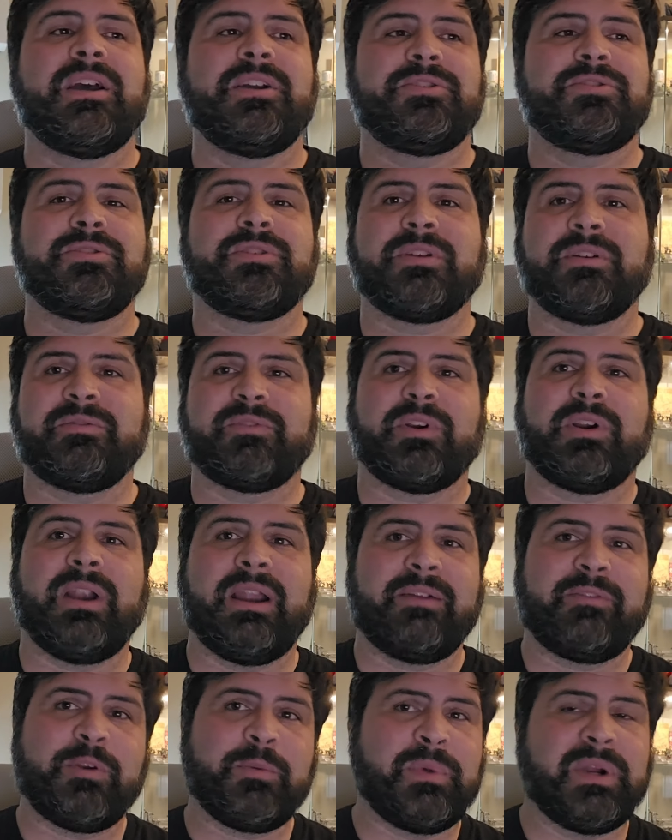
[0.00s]
to convert
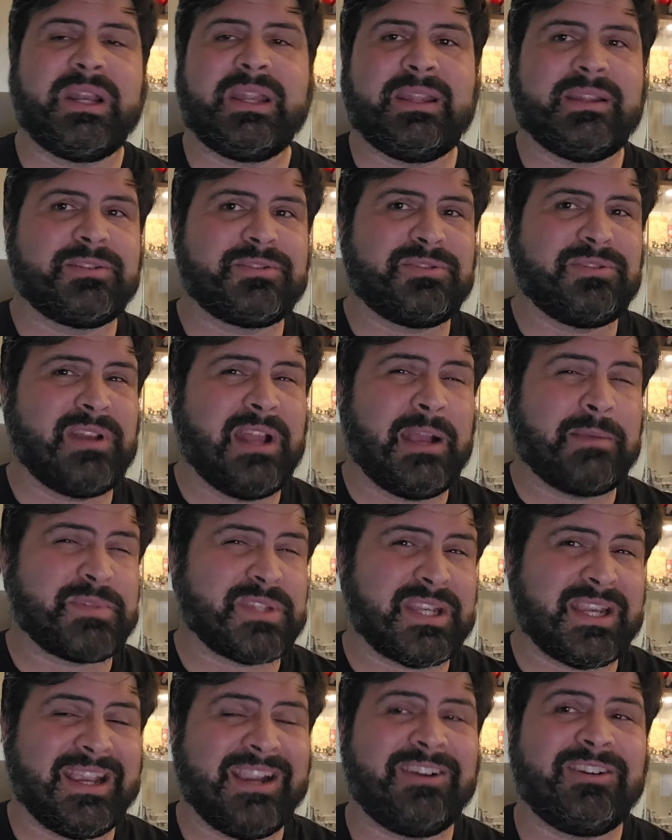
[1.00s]
everybody into
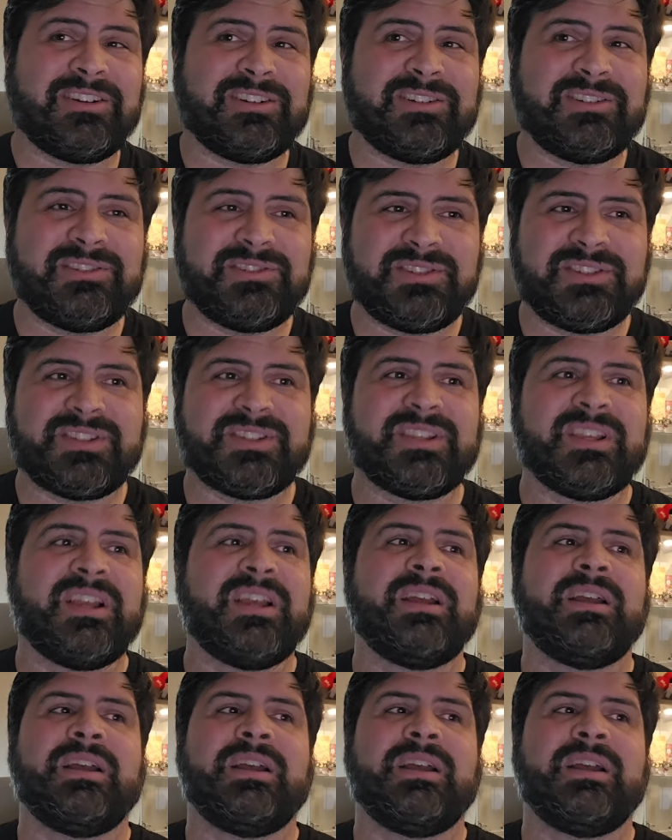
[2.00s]
knobs and characters,